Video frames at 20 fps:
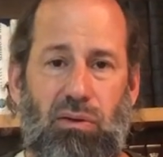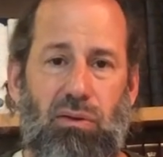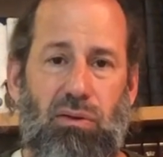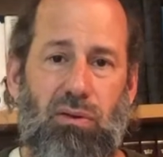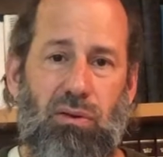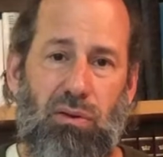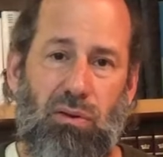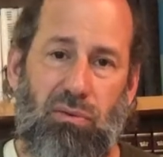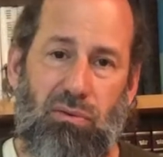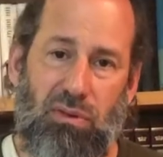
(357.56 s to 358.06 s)

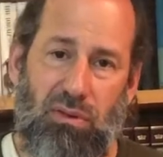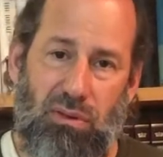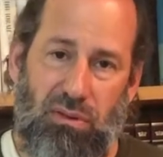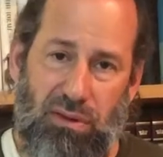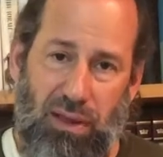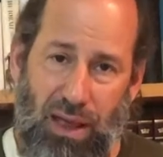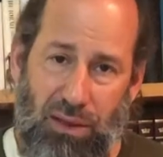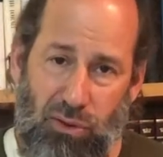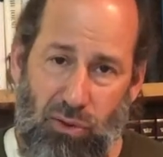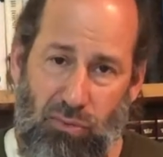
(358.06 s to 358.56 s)
You
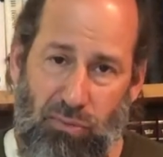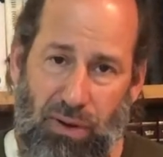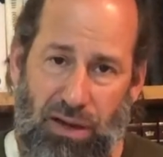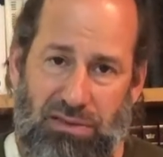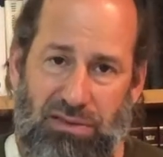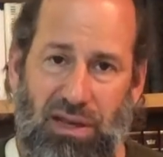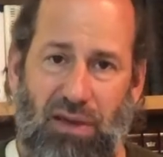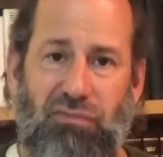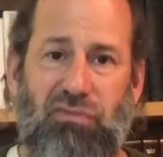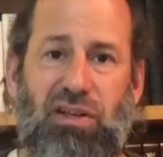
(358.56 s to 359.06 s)

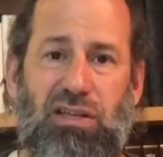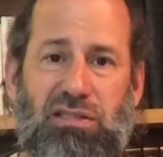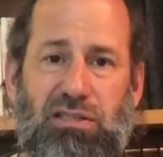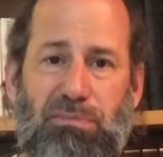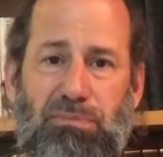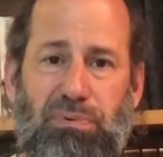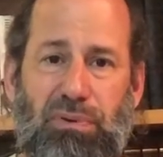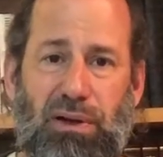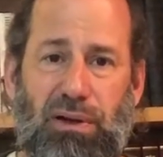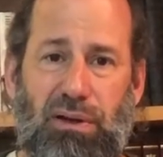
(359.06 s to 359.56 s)
must have
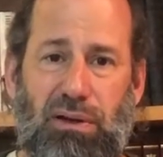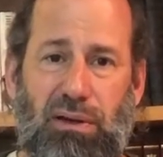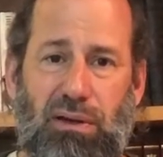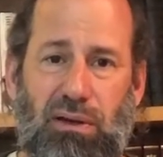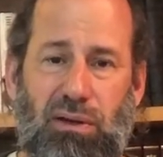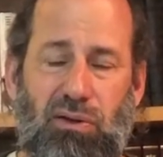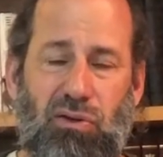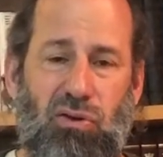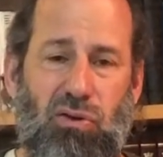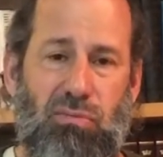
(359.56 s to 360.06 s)
discipline.
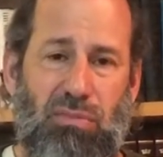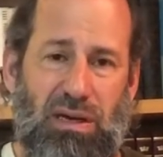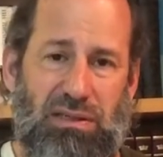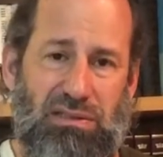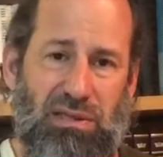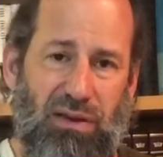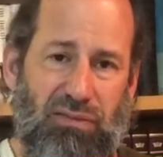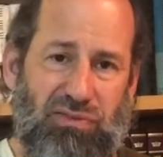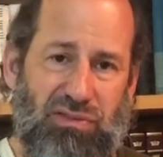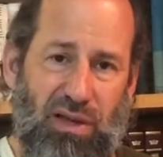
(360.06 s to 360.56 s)
You must
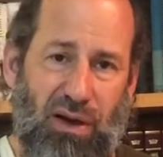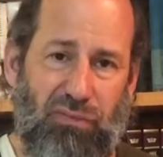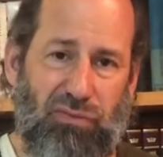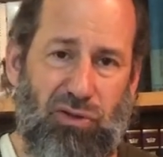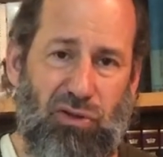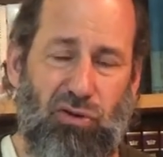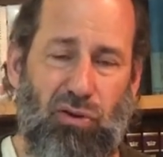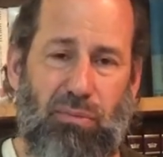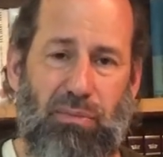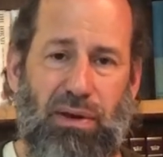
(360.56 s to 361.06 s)
have
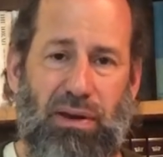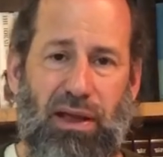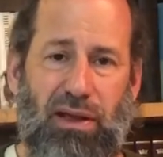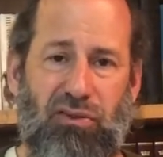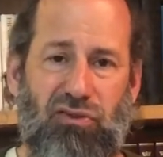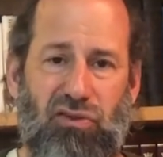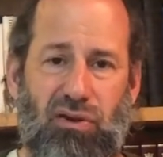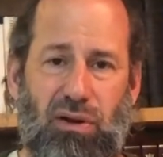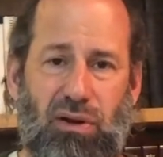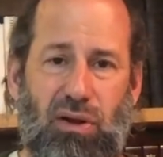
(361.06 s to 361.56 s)

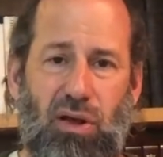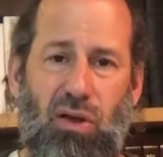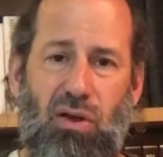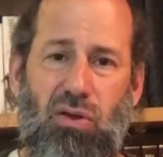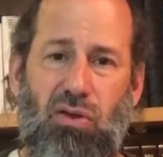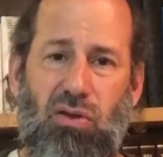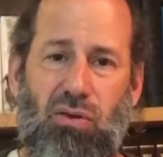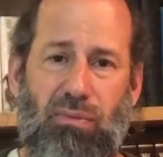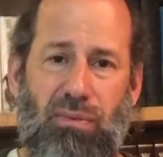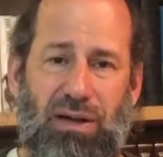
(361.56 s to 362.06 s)
self-determination.
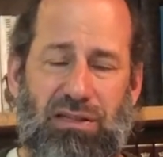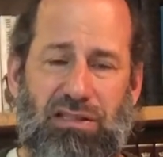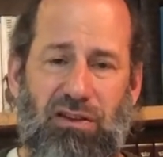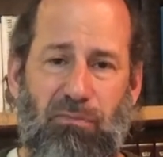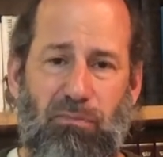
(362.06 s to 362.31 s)
You must have